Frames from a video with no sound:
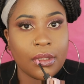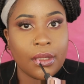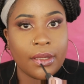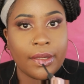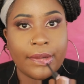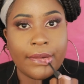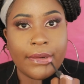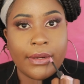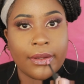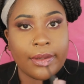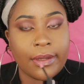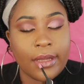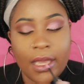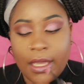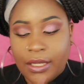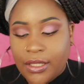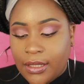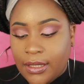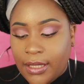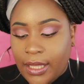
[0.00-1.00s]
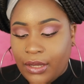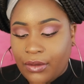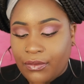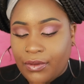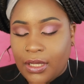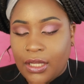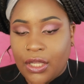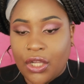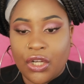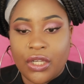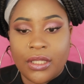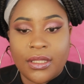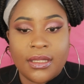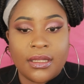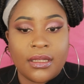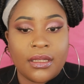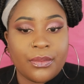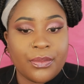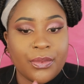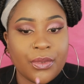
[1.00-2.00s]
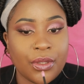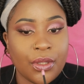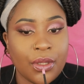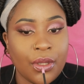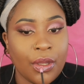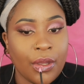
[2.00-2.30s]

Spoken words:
I don't know, I just like really glossy lips.